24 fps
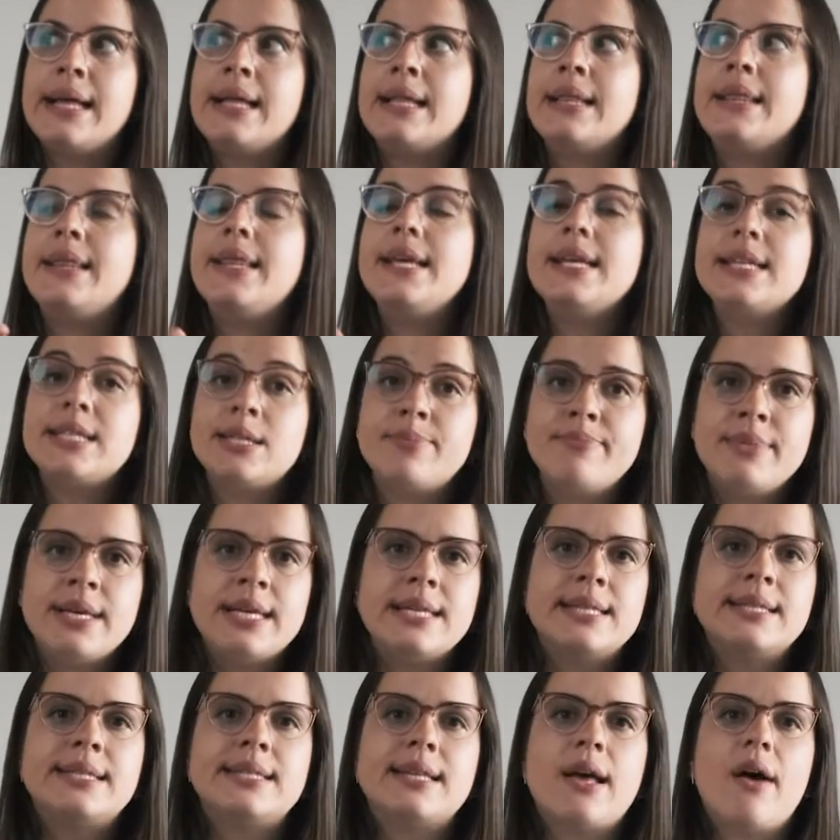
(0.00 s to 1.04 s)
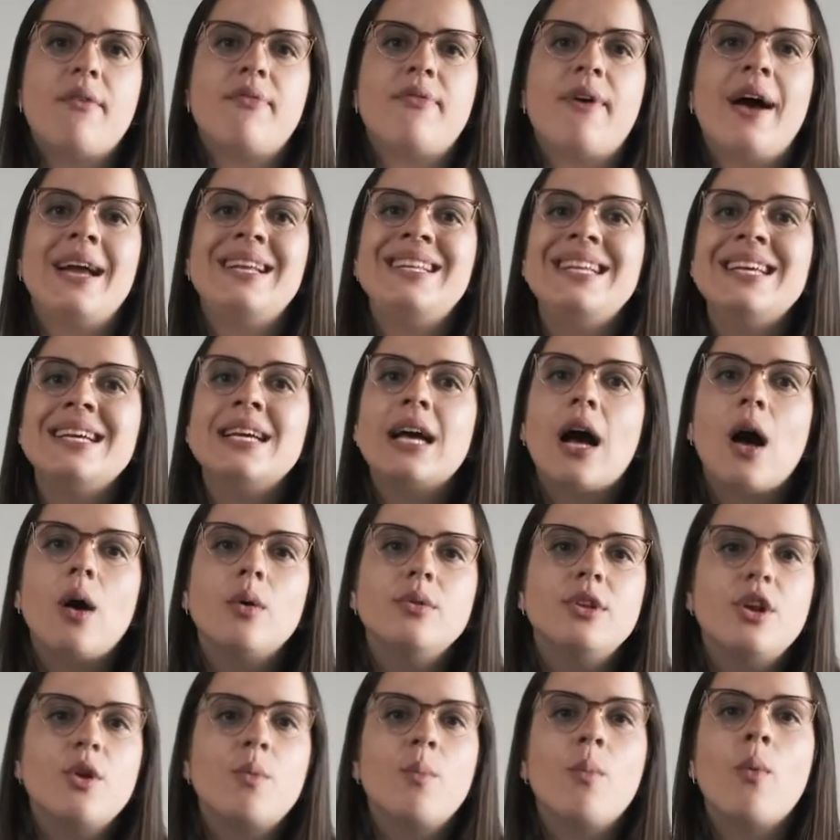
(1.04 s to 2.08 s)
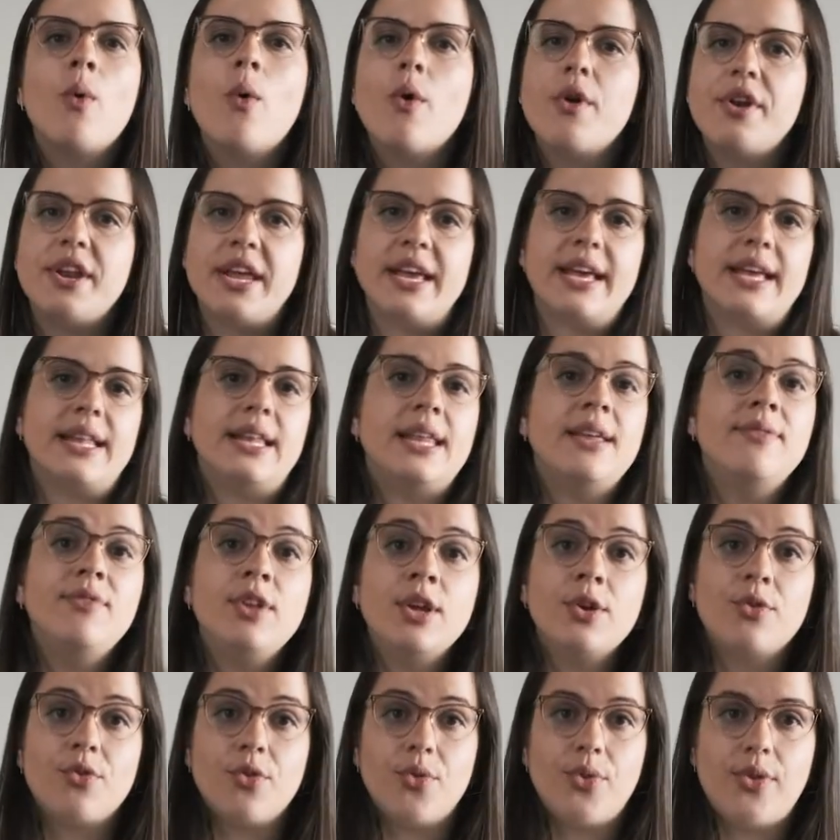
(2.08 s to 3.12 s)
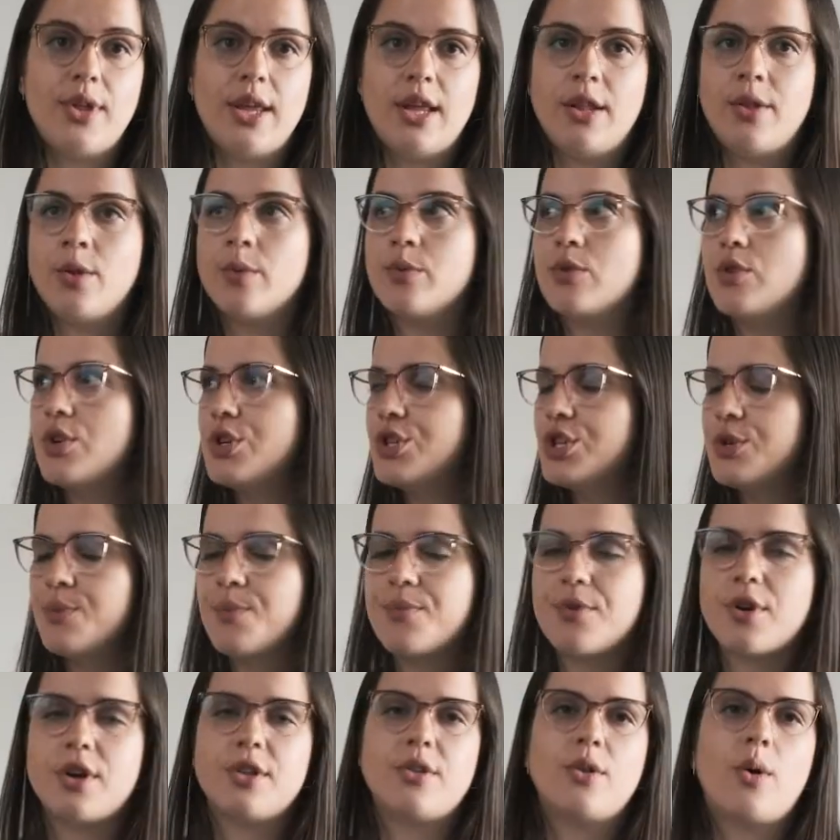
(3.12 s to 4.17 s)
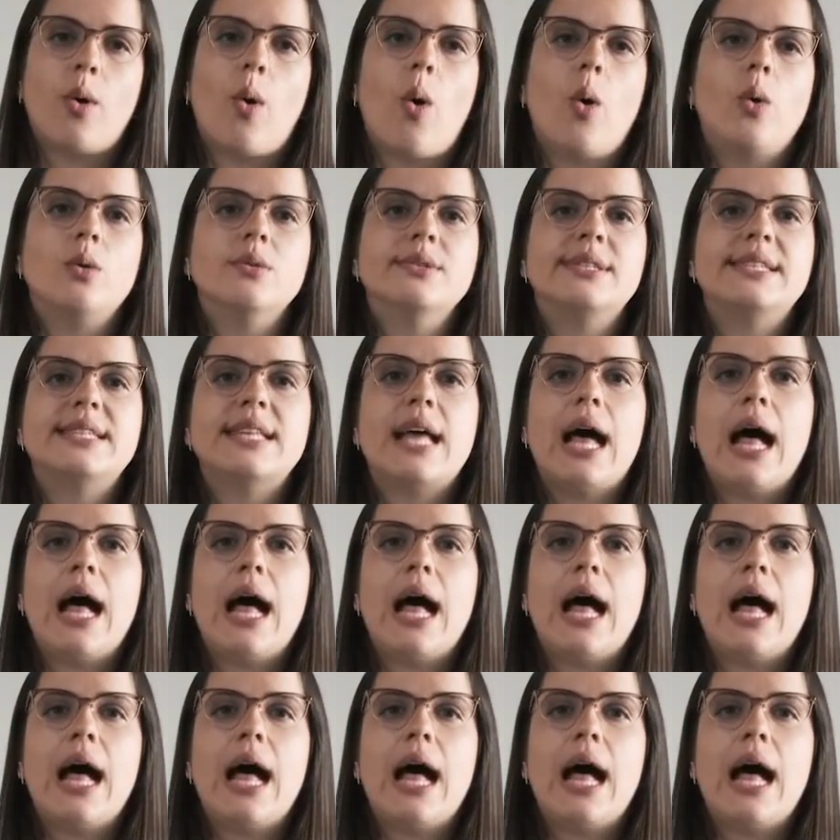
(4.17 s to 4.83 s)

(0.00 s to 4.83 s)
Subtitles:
This means finding out their morning and evening routine, nutrition protocols,